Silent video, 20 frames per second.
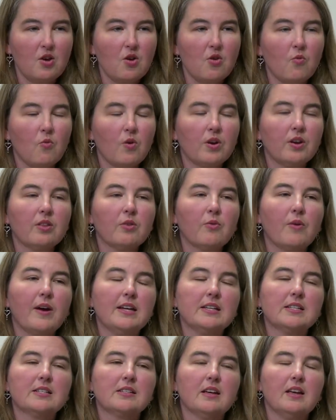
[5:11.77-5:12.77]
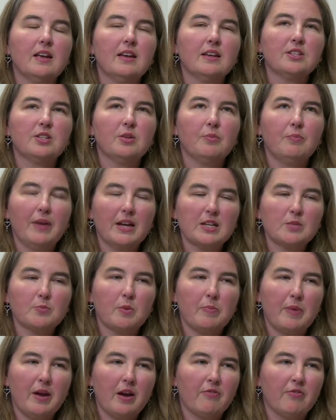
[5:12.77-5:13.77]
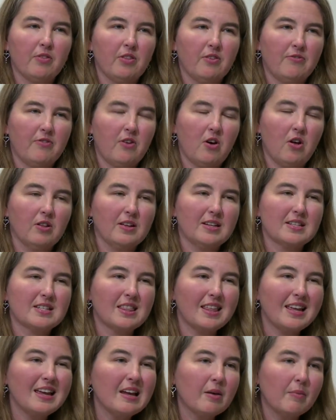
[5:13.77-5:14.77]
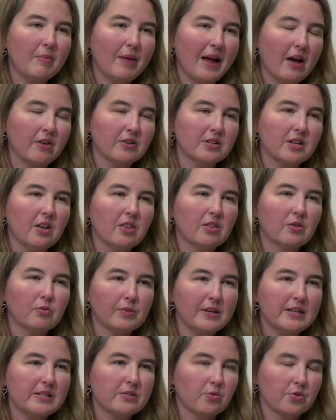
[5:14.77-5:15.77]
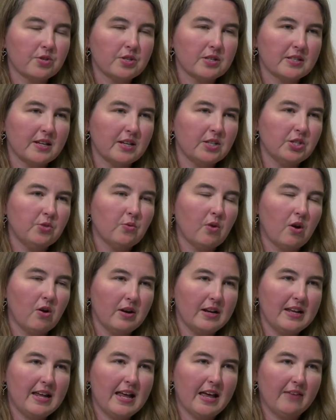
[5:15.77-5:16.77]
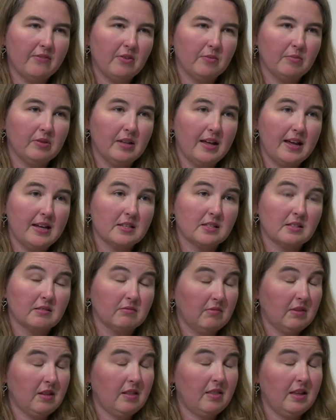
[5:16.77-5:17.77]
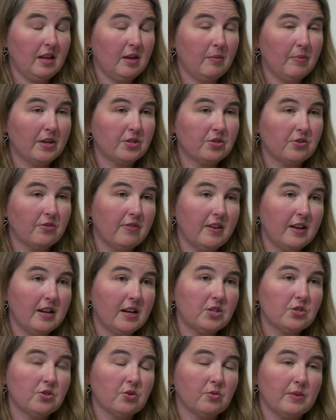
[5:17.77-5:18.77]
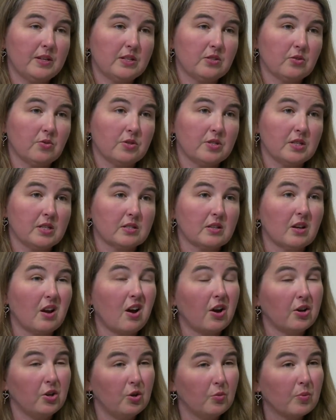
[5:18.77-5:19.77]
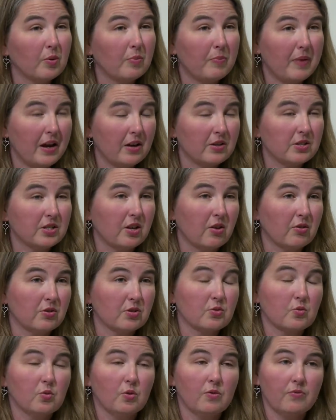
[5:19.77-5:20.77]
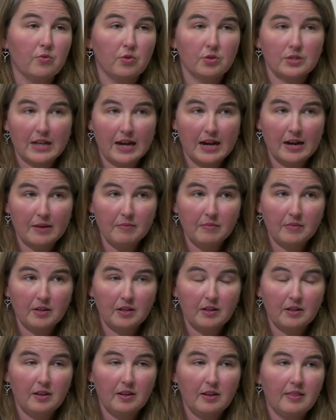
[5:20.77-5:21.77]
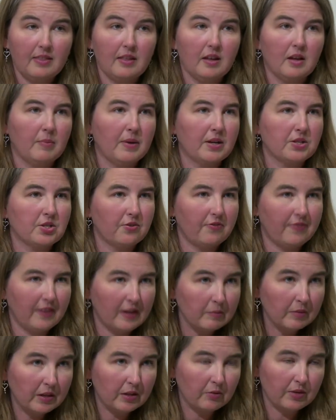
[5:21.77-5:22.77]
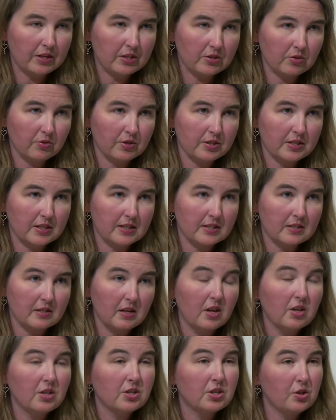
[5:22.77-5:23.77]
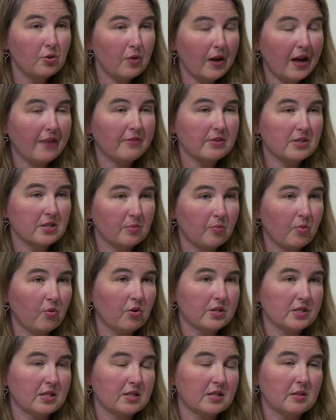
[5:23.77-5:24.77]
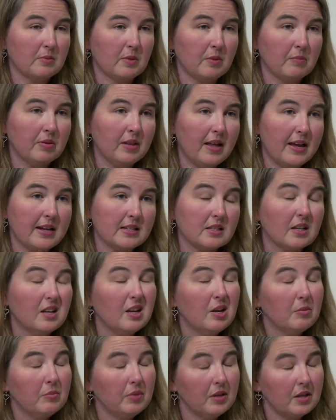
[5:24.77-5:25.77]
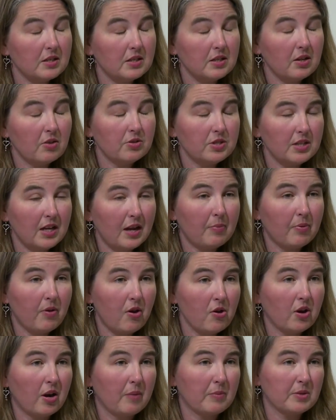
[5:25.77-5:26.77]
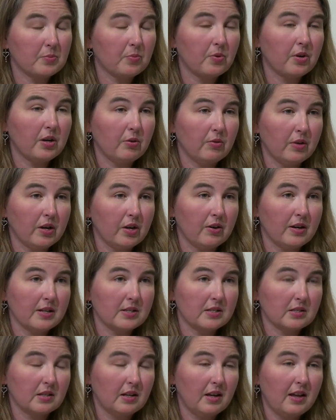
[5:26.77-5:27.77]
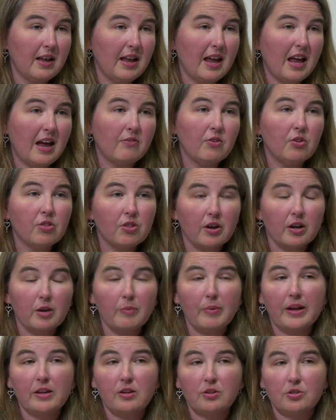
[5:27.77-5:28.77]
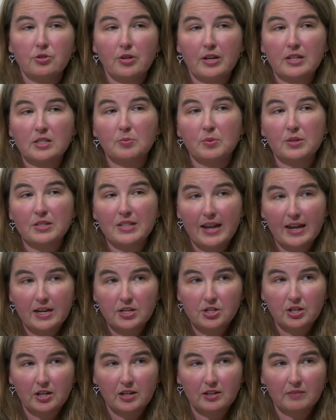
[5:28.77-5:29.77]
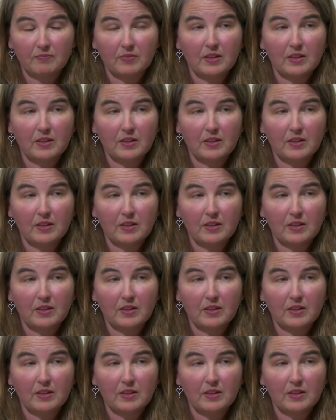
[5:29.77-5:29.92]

One of the ways to best prepare for the fall is think about the resources that you already have in place. Think about your financial resources. Are you prepared to go to school full time? Think about your family resources. Do you have a support system in place? Because the OTA program is pretty rigorous. Have you thought about your transportation?